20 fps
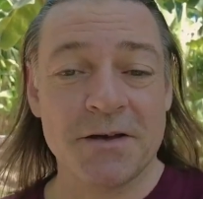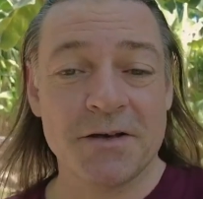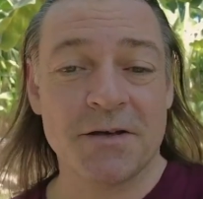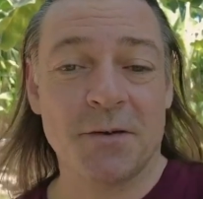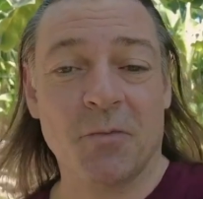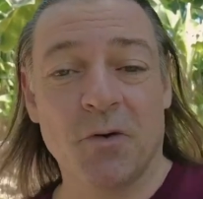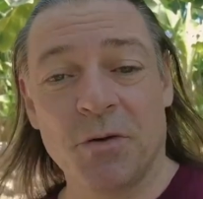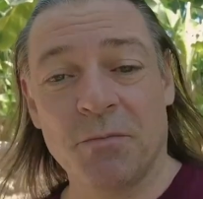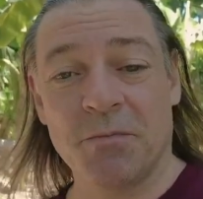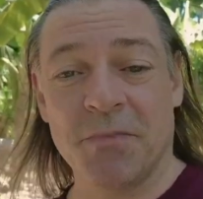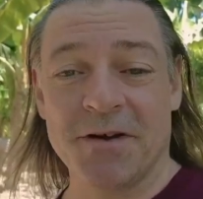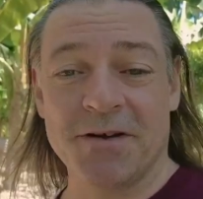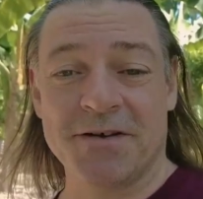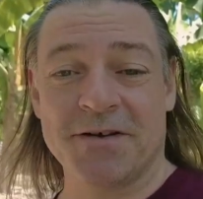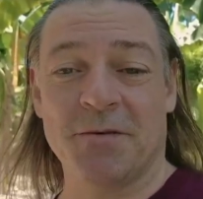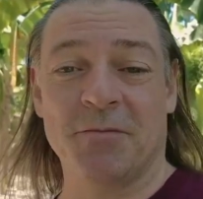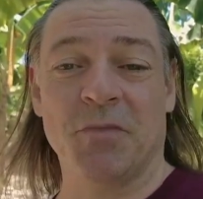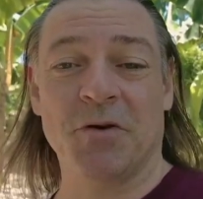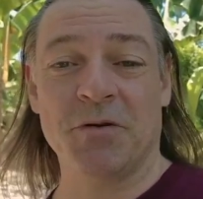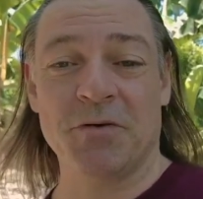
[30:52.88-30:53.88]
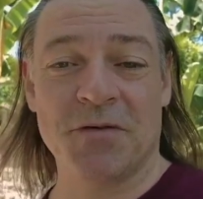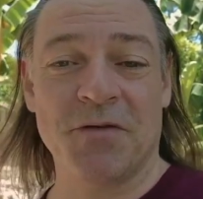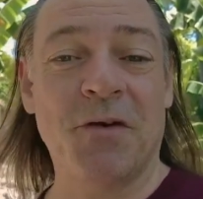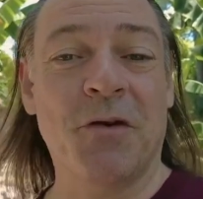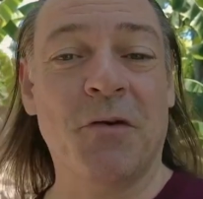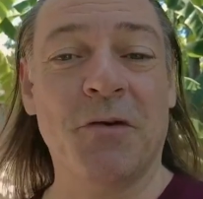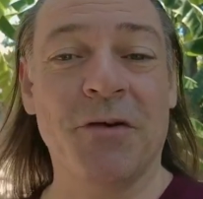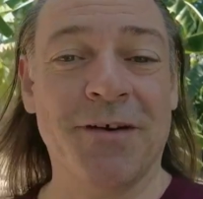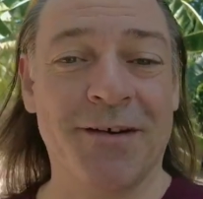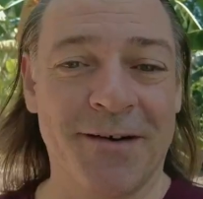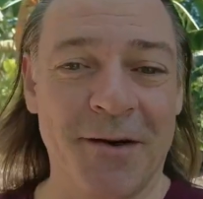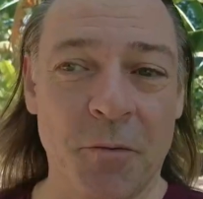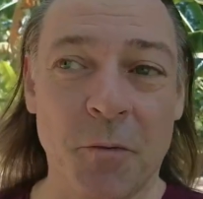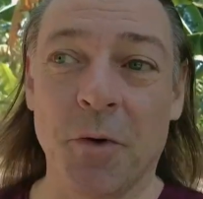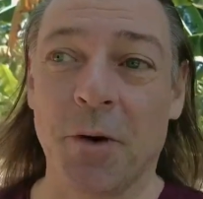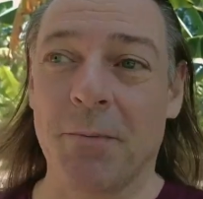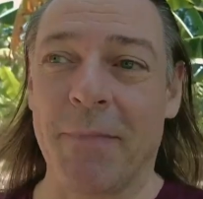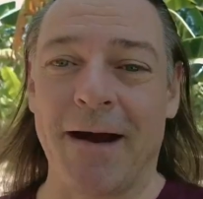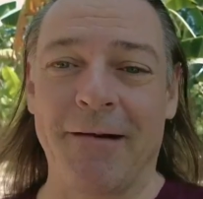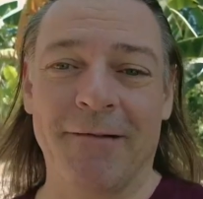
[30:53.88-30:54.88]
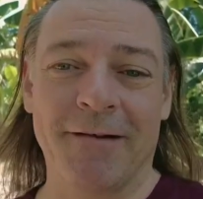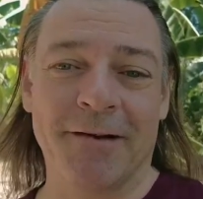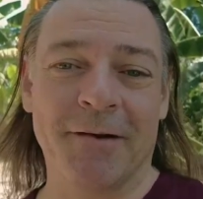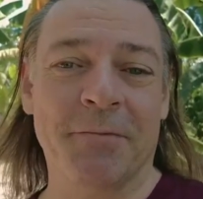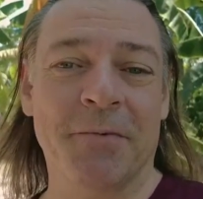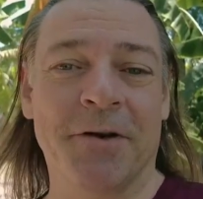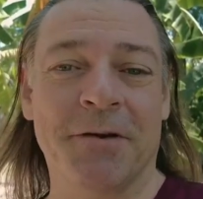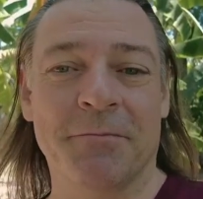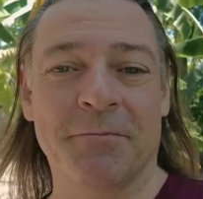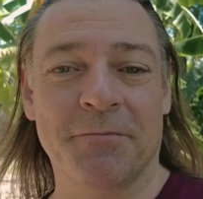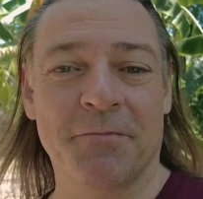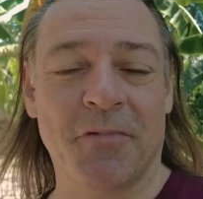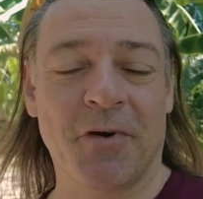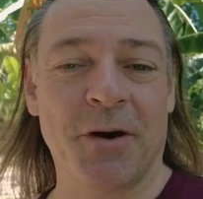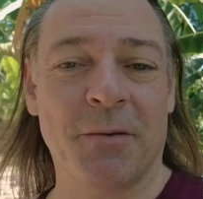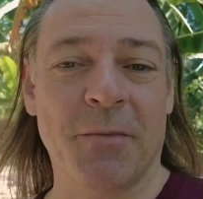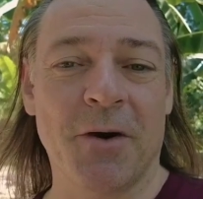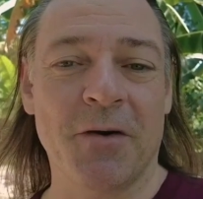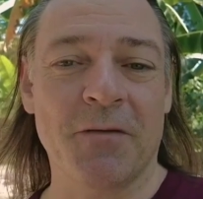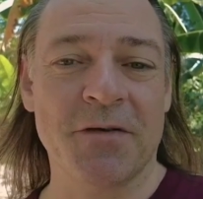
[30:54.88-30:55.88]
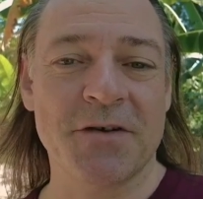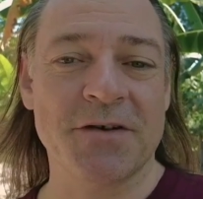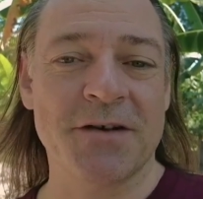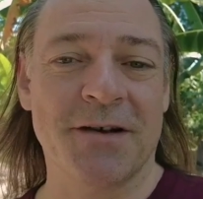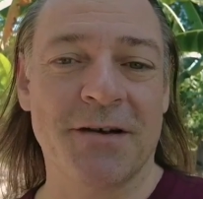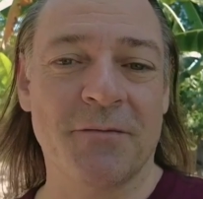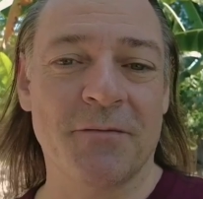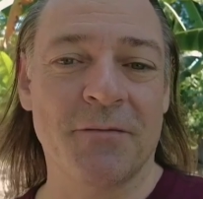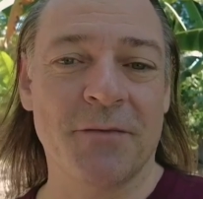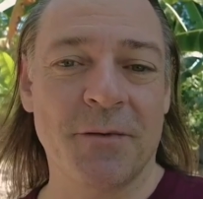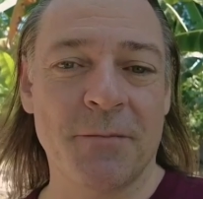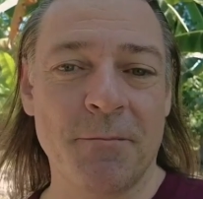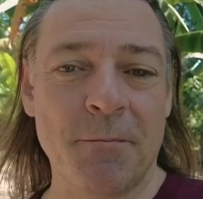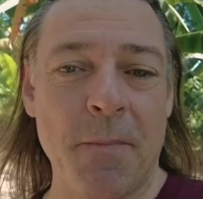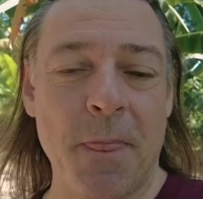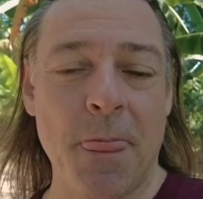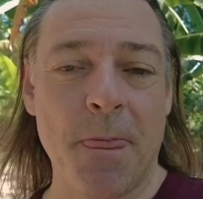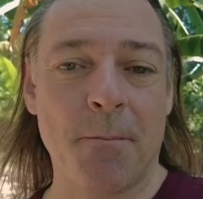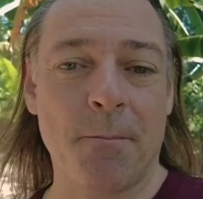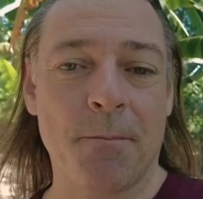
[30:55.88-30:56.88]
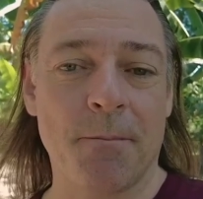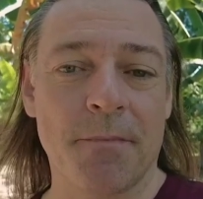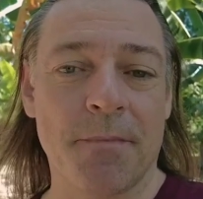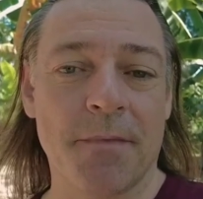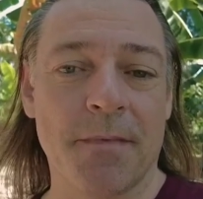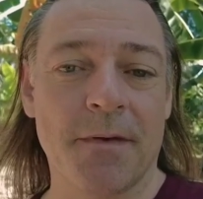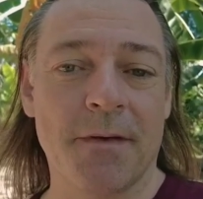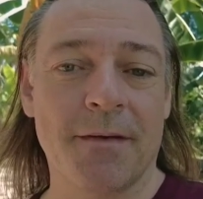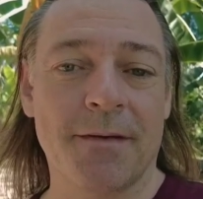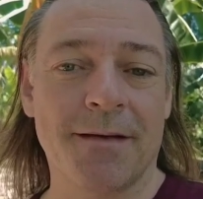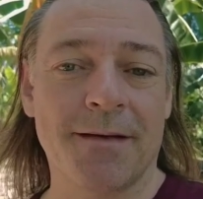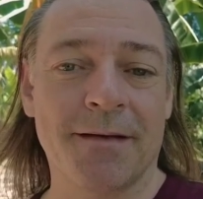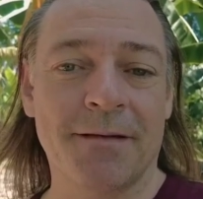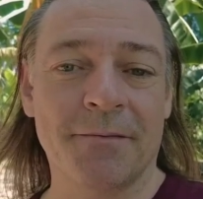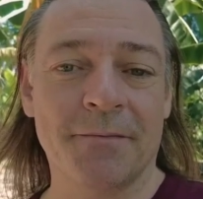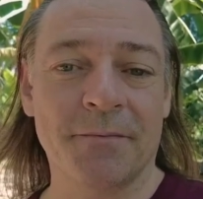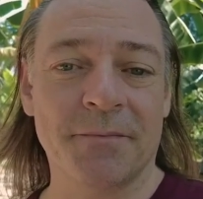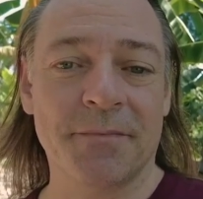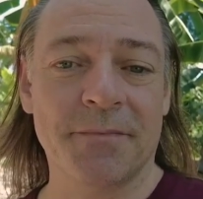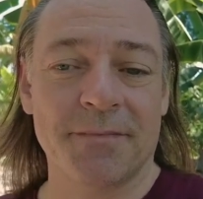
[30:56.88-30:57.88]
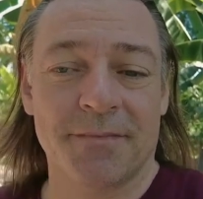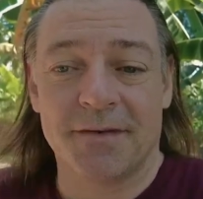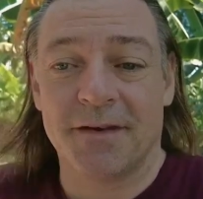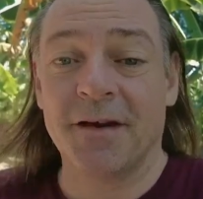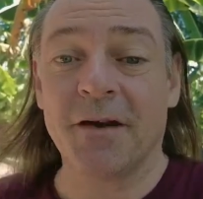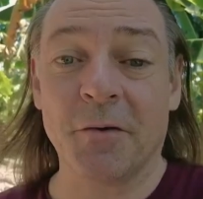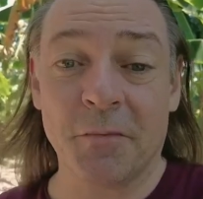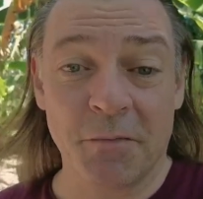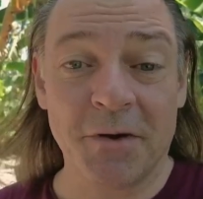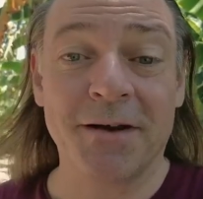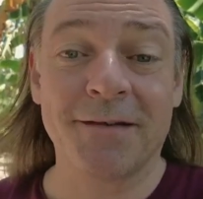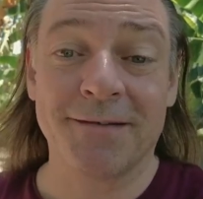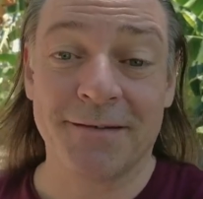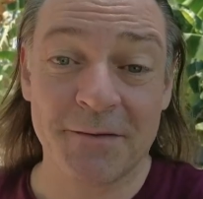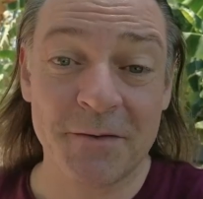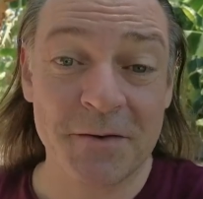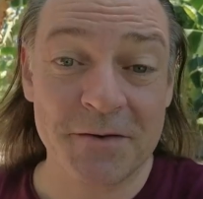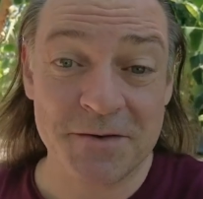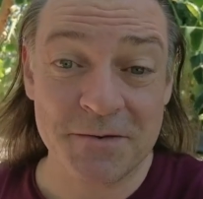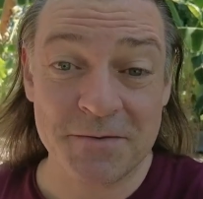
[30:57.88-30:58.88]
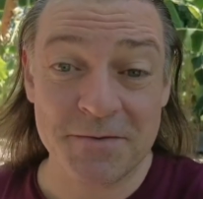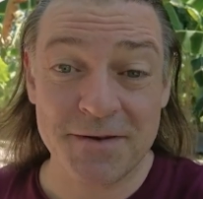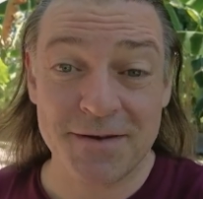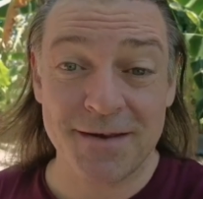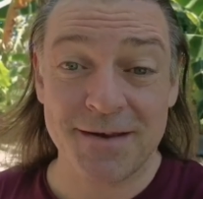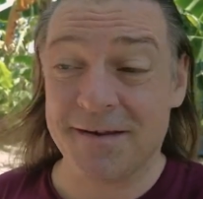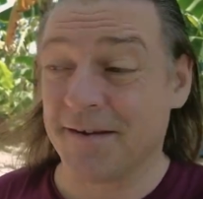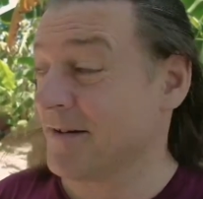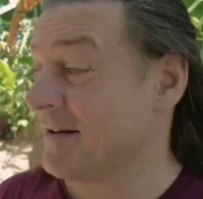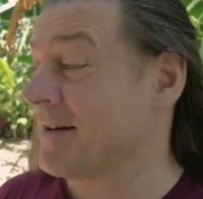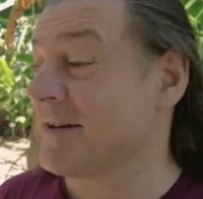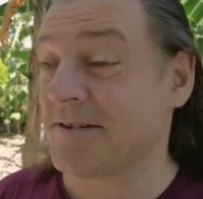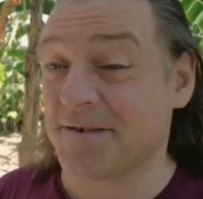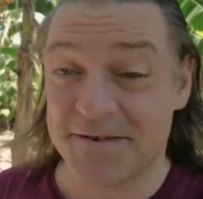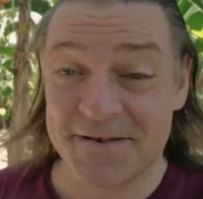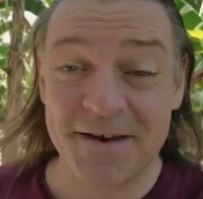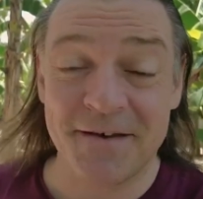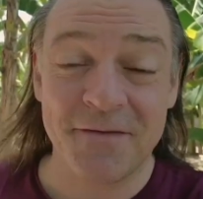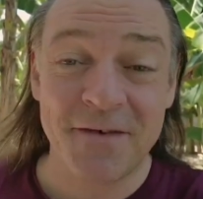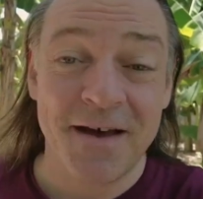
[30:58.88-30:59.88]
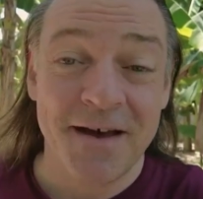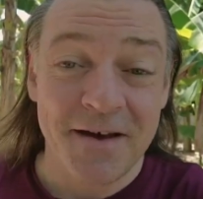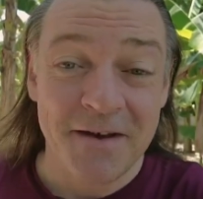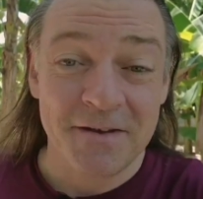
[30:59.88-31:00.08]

Someone meets someone who's foreign and they want to marry them and bring them over to live with them, then, you know what I mean? That's the thing is, they've